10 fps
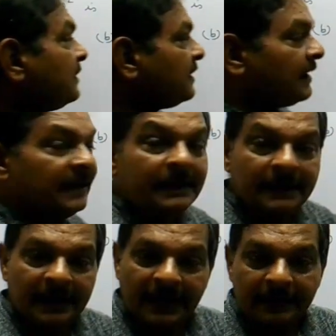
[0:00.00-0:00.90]
3
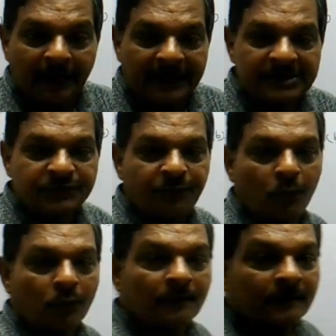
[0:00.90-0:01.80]
and minus 4.
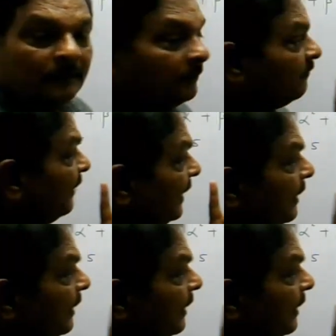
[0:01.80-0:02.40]
Very